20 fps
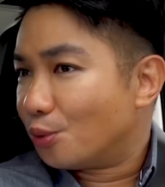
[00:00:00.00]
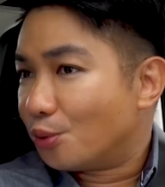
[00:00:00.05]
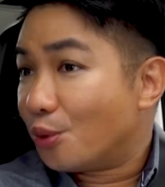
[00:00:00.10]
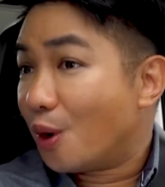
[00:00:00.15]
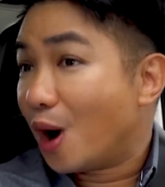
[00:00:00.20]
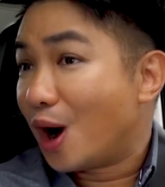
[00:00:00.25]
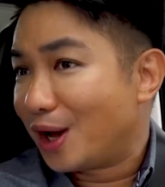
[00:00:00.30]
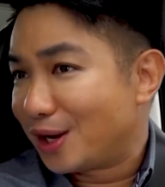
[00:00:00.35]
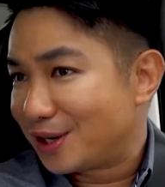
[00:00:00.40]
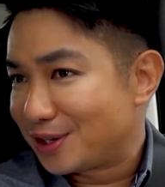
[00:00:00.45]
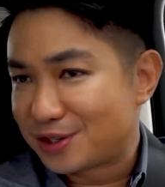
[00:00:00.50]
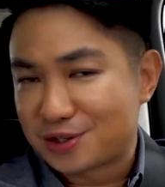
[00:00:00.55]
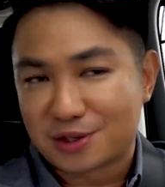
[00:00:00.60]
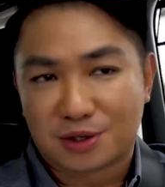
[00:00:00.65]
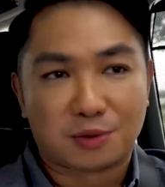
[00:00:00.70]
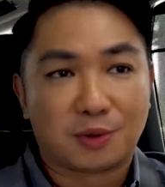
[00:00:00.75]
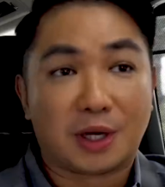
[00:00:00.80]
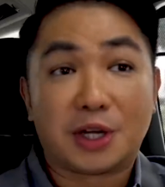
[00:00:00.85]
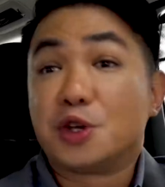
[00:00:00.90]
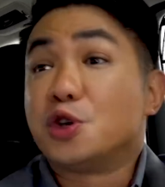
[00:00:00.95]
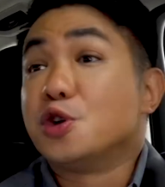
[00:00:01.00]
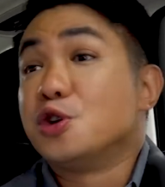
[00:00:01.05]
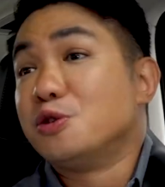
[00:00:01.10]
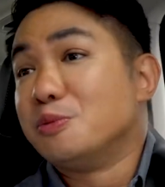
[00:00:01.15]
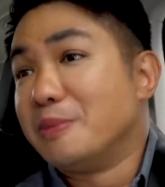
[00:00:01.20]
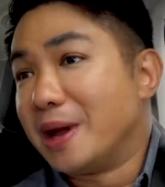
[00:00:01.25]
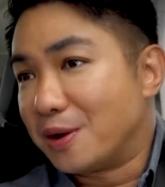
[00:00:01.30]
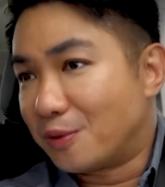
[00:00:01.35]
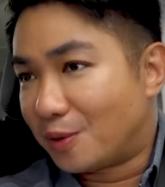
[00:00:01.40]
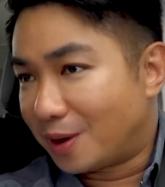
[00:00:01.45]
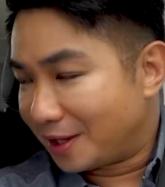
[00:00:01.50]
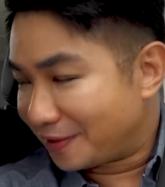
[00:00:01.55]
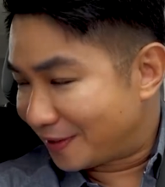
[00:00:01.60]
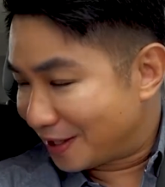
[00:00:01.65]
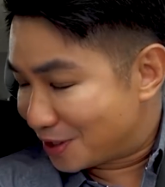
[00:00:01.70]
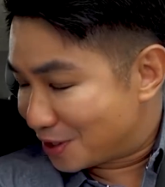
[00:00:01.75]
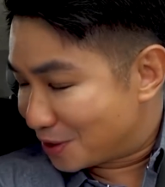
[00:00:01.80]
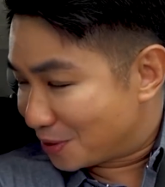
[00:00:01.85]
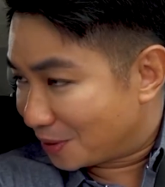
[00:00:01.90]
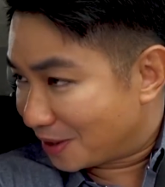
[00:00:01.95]
want or what you may want
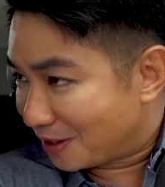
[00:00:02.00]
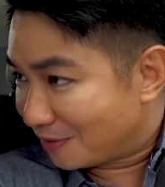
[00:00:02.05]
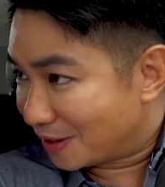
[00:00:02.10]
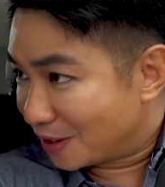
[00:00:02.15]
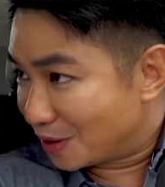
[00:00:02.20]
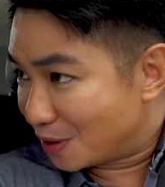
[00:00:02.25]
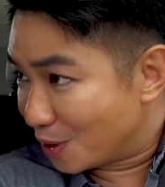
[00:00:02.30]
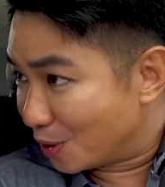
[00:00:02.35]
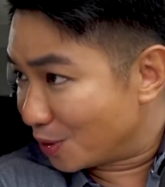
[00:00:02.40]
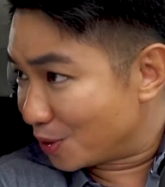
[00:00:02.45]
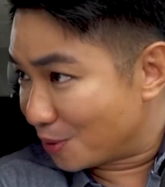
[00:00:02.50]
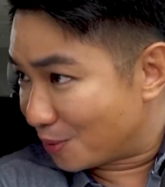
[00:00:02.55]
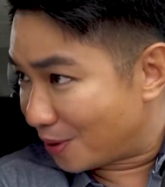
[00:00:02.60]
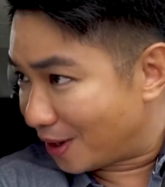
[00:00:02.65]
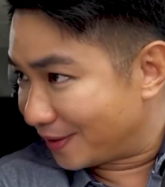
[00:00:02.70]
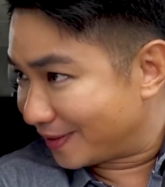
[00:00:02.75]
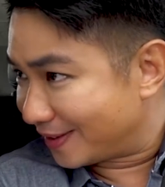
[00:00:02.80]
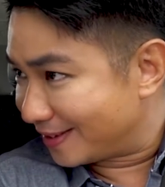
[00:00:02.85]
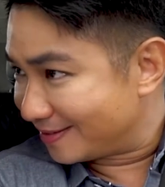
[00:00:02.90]
that you don't even know you want.